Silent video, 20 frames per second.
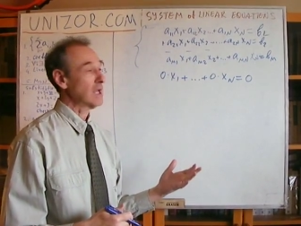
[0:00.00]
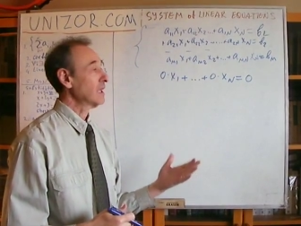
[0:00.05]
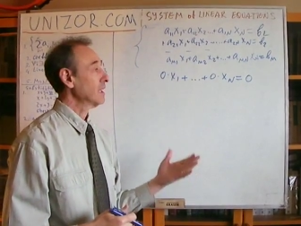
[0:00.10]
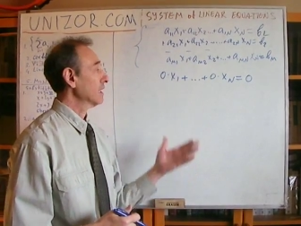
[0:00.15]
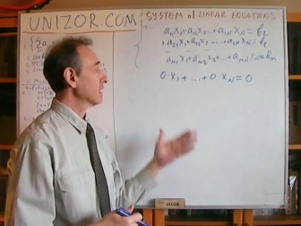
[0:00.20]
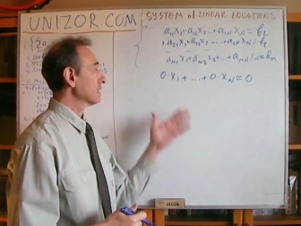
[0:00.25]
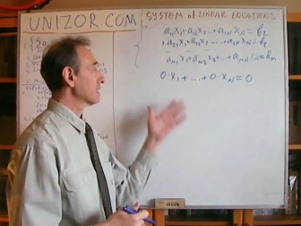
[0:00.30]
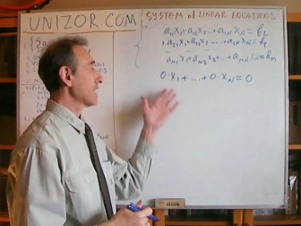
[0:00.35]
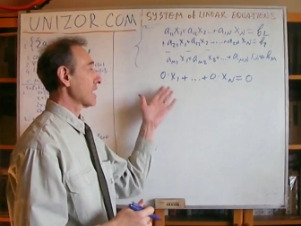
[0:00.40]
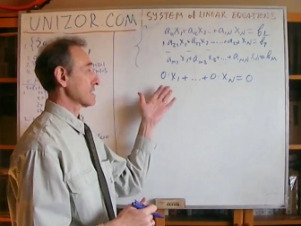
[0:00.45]

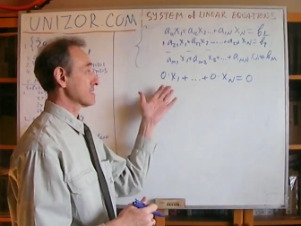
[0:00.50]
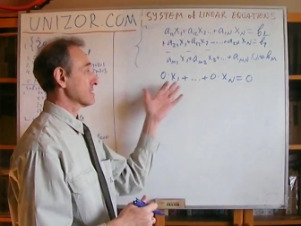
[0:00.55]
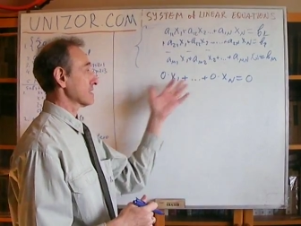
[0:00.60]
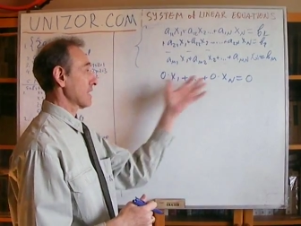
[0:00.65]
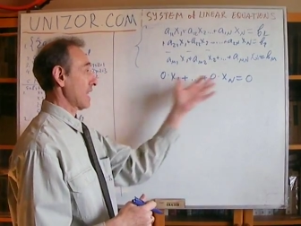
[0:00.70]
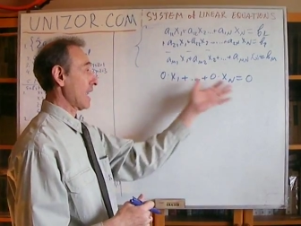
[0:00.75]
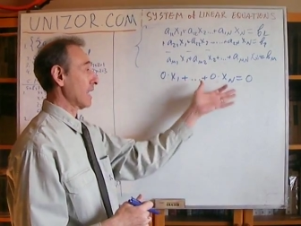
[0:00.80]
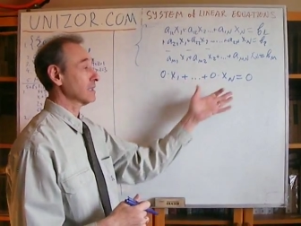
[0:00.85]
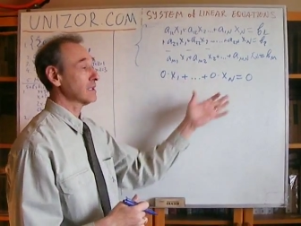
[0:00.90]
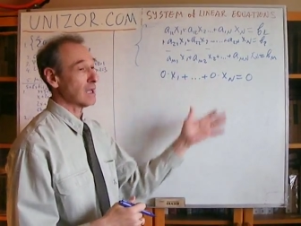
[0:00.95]
It doesn't
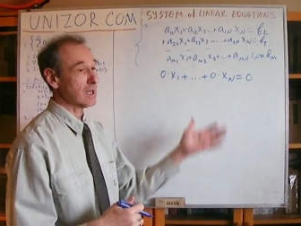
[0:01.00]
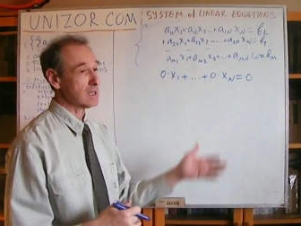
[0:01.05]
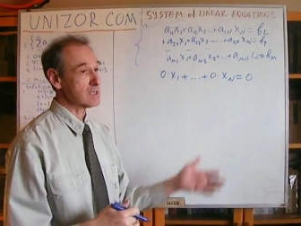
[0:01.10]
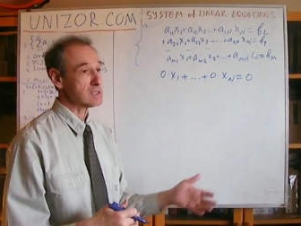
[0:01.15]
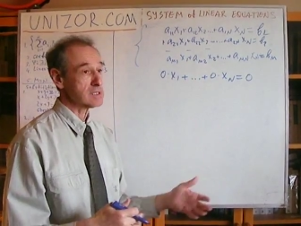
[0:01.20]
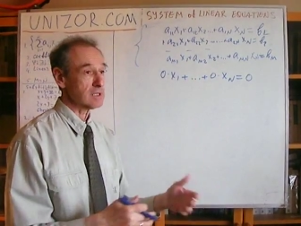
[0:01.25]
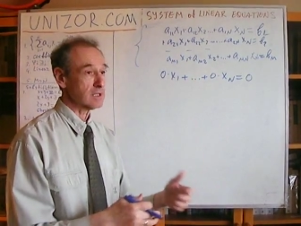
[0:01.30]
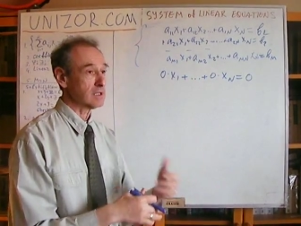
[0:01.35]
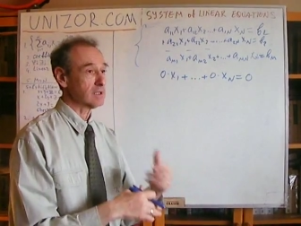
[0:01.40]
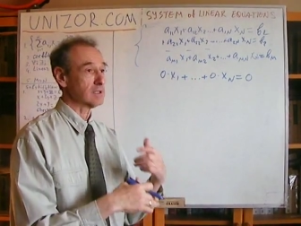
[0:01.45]
add
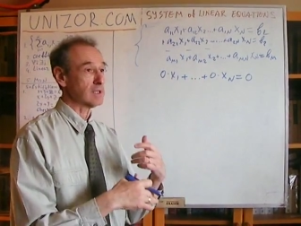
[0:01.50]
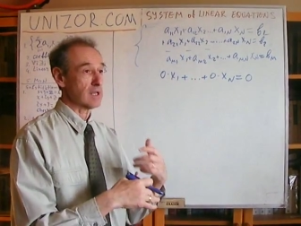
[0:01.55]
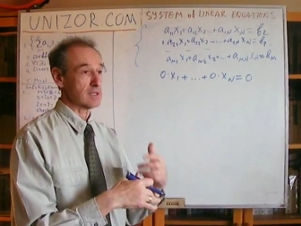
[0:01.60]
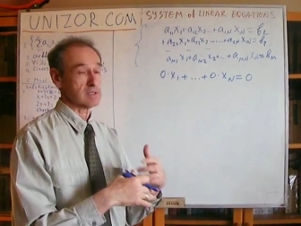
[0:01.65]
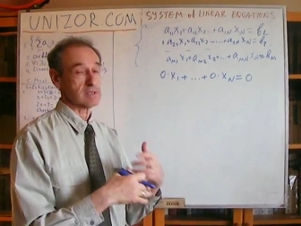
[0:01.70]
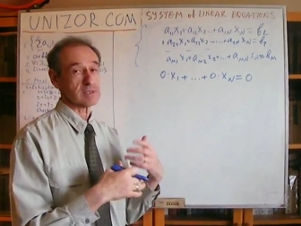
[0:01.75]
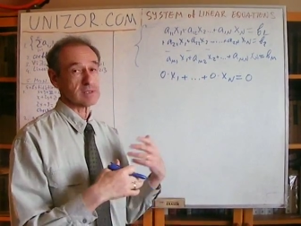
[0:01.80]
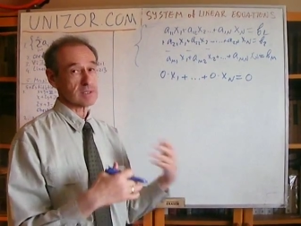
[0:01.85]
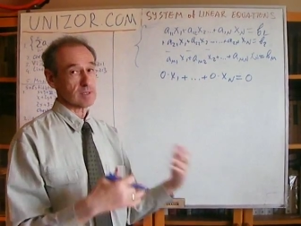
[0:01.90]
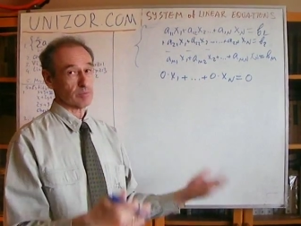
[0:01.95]
anything, it
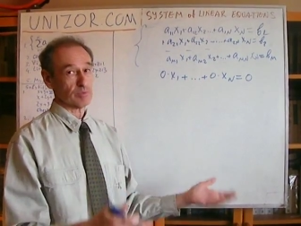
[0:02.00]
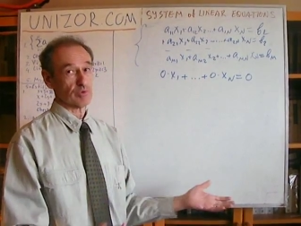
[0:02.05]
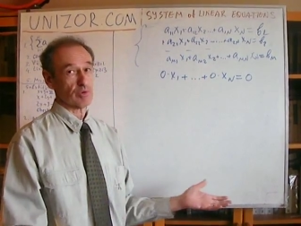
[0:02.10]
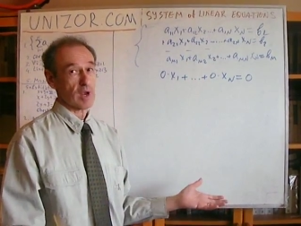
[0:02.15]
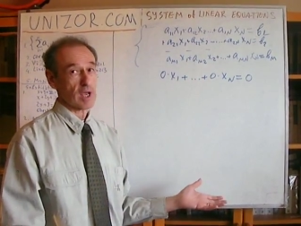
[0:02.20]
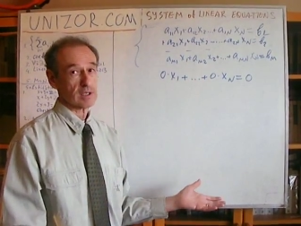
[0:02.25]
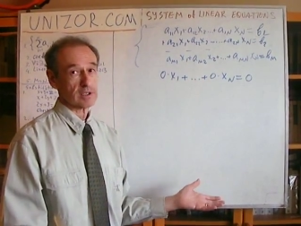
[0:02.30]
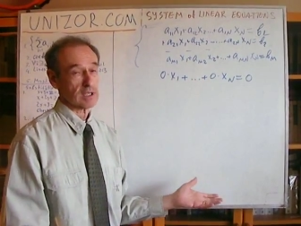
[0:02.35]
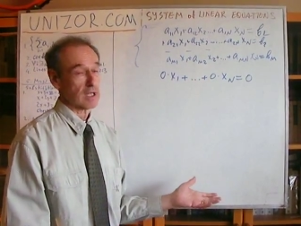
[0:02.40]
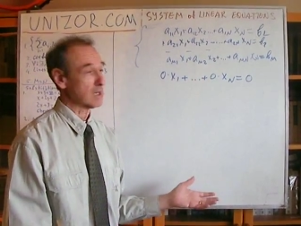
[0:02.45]
doesn't
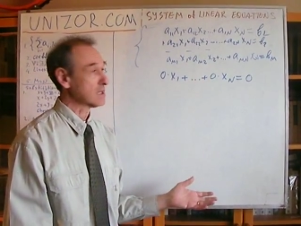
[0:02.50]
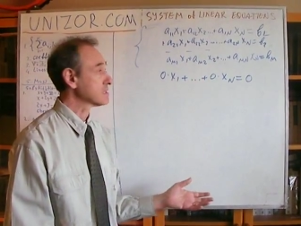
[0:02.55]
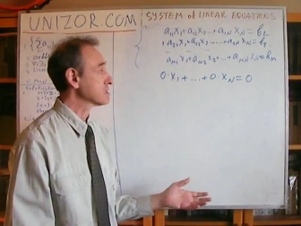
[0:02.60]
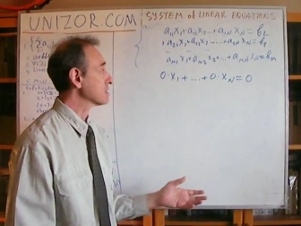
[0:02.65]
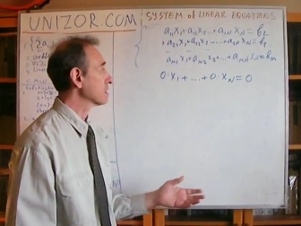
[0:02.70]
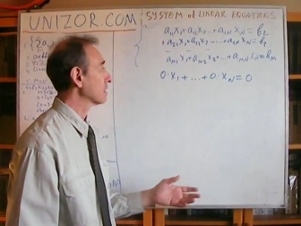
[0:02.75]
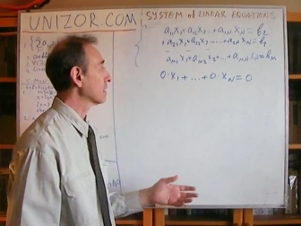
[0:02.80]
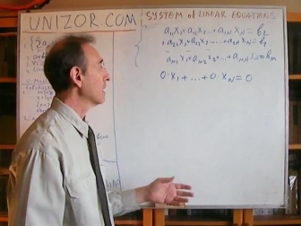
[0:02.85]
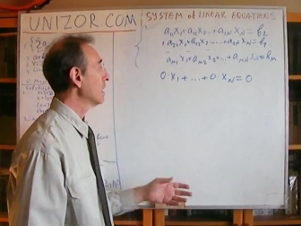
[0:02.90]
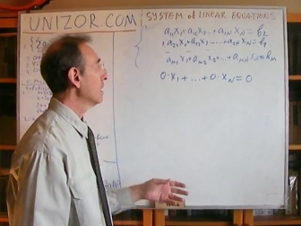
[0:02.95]
subtract
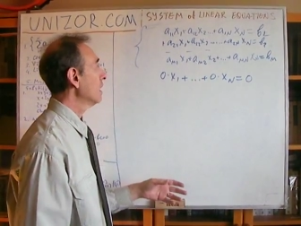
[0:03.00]
anything.